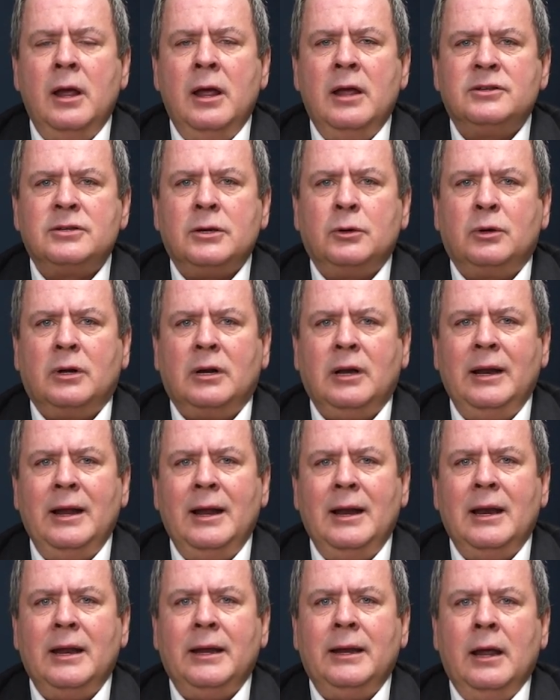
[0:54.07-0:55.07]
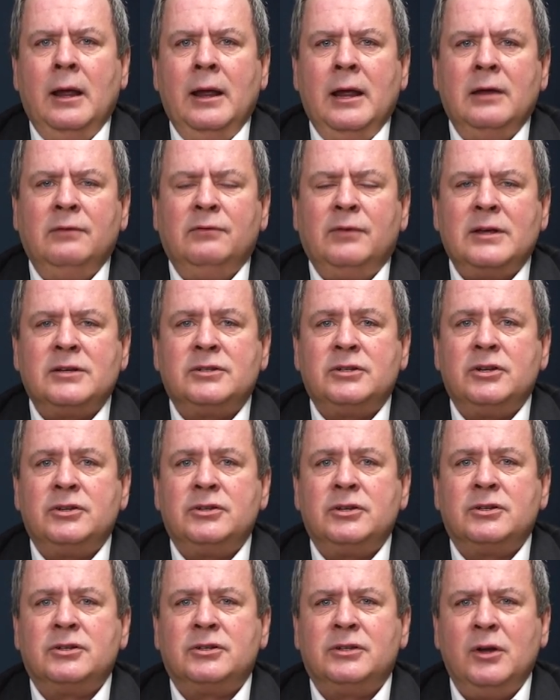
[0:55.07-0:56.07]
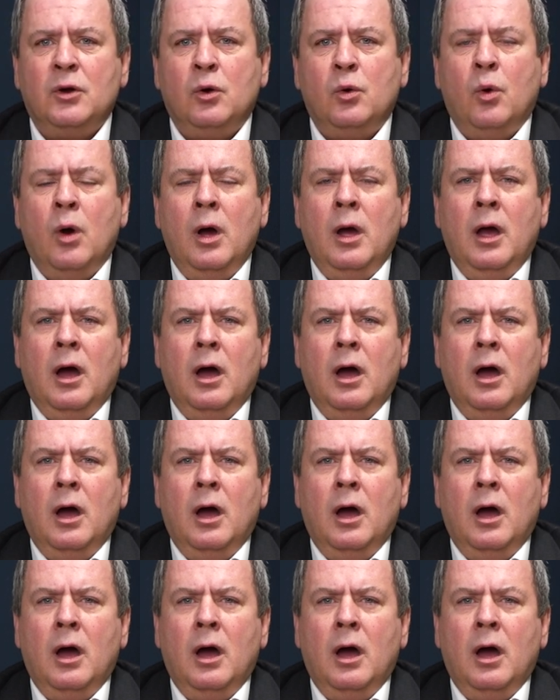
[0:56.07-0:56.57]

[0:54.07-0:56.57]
so clearly investors are still